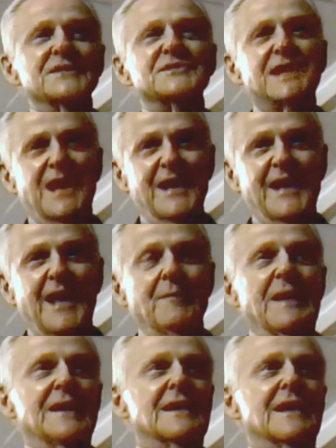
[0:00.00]
Sally came
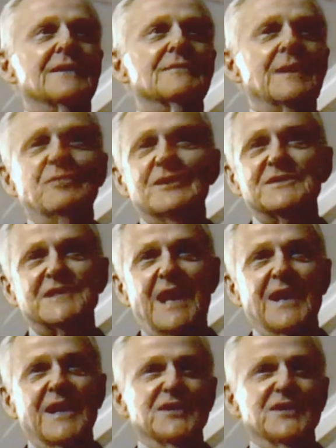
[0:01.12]
in, and we put Sally